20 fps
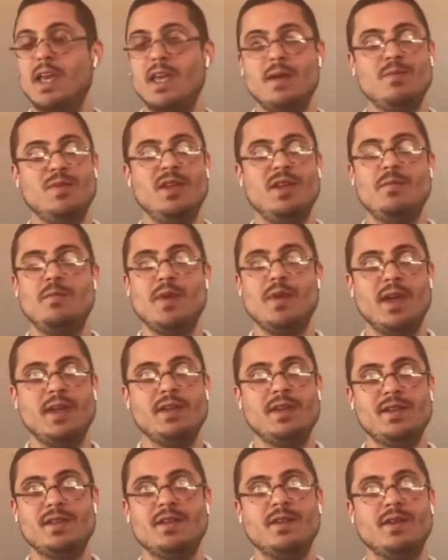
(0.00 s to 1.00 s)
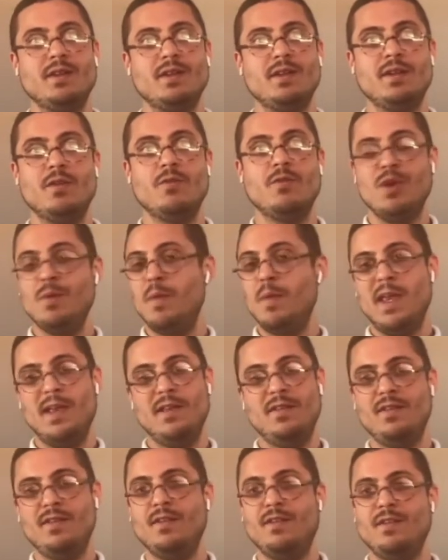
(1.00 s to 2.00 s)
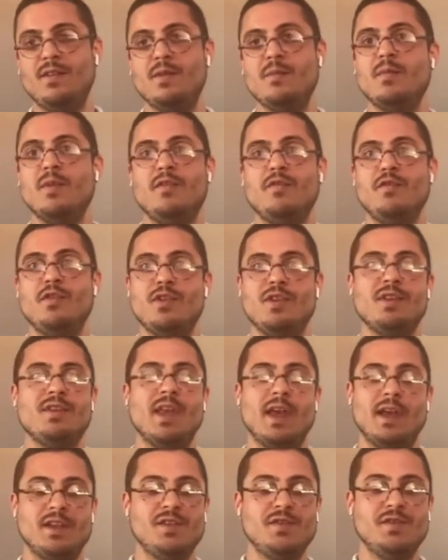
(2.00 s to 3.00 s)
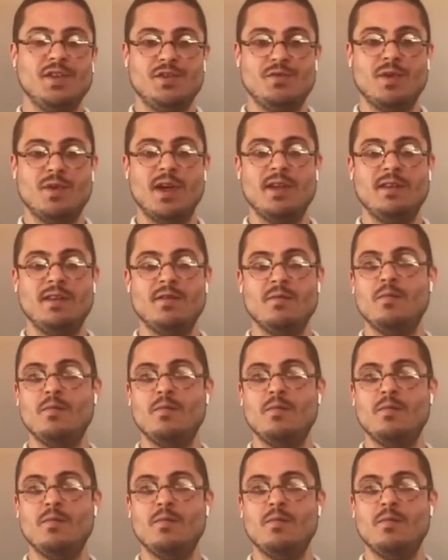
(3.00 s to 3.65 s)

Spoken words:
KMD based rebate system for the DEX fees, right?